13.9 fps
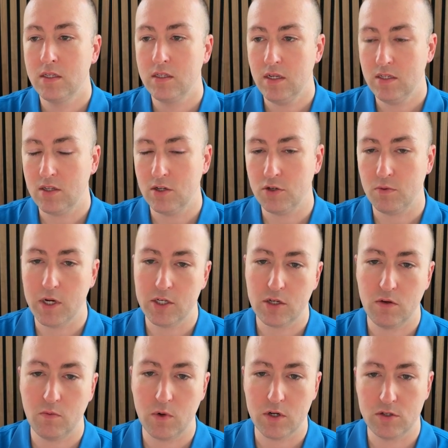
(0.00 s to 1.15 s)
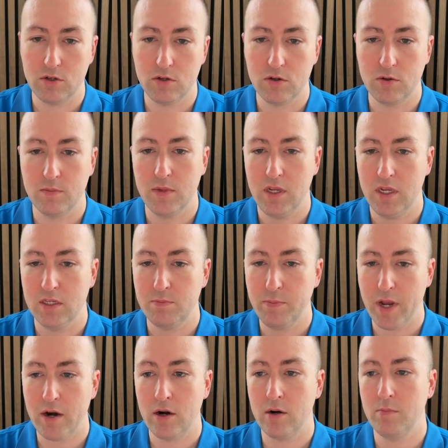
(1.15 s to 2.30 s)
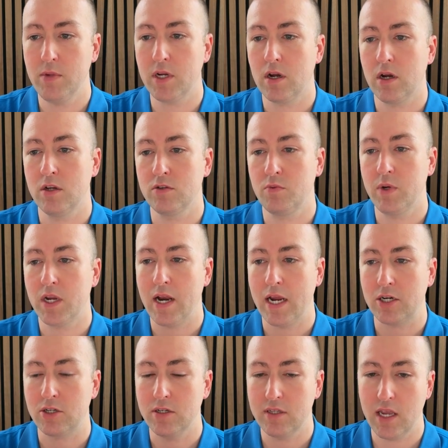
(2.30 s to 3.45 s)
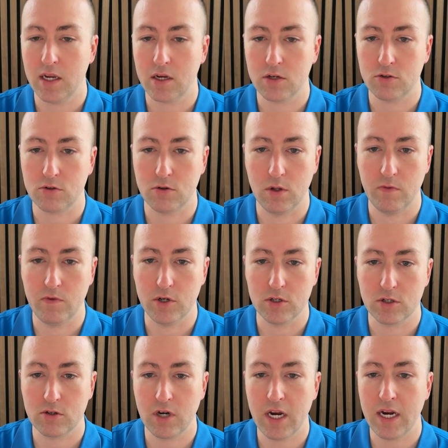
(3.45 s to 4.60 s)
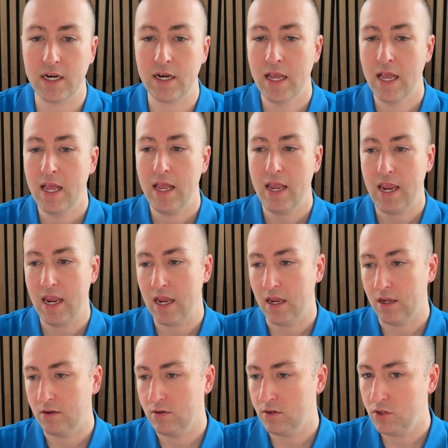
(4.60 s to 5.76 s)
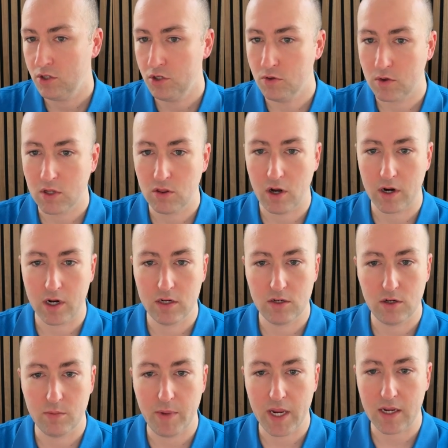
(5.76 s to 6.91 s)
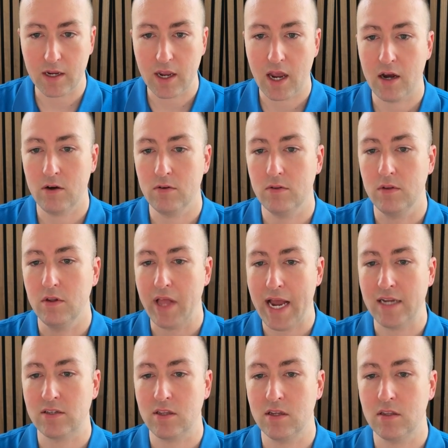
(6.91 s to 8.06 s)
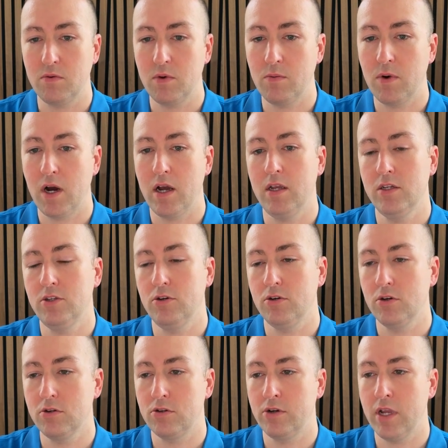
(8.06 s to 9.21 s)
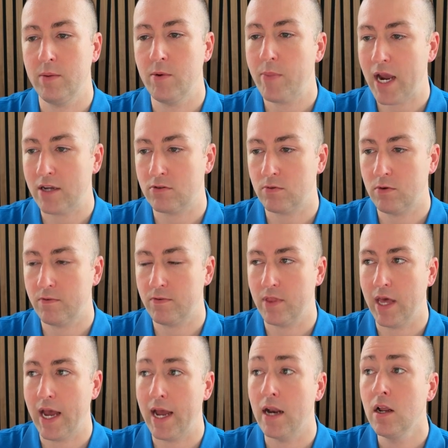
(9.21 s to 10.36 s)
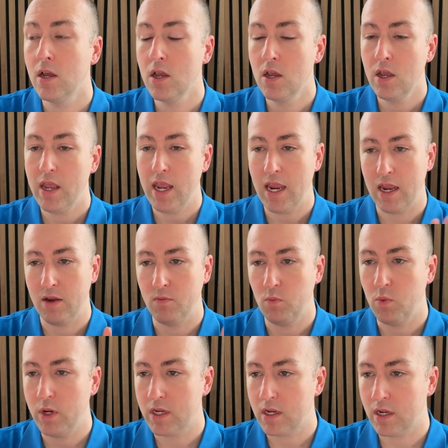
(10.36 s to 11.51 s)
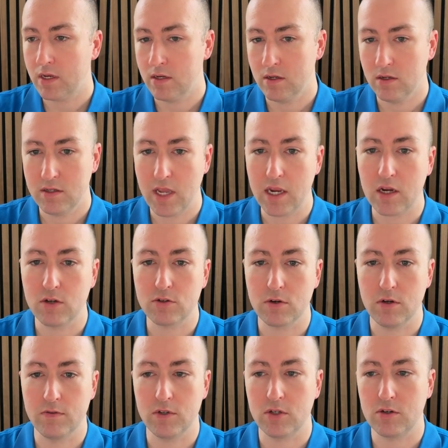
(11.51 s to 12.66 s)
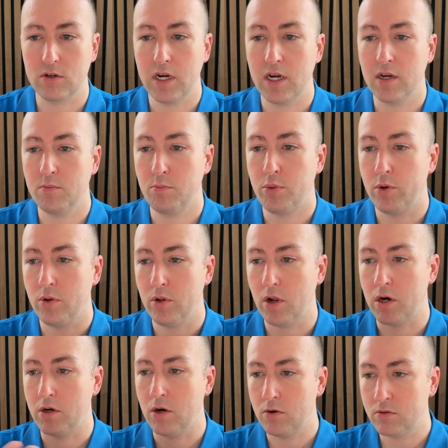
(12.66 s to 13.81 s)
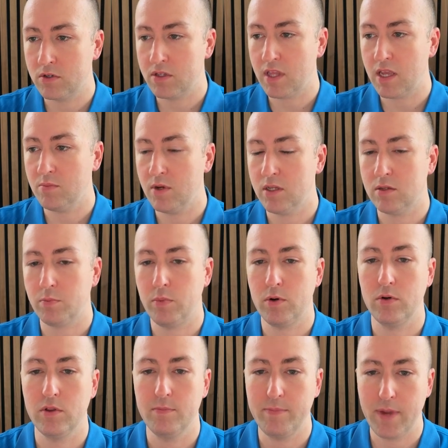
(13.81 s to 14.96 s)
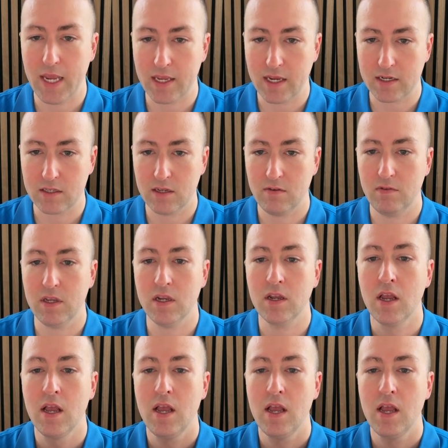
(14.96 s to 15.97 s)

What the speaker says: situation where Zoom is better because we can actually take control of your screen and you can log into your bank account. The last thing that we want is your username and password for that. And we can take control of the screen, pull our own statements, pull the bank activity